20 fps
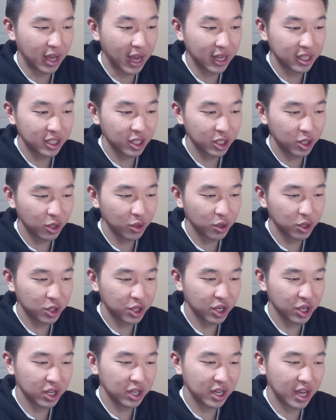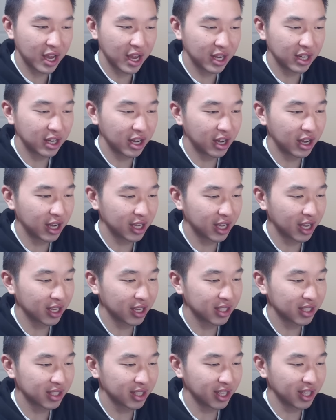Execution and uh, I
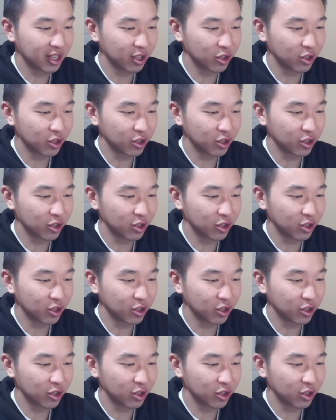guess the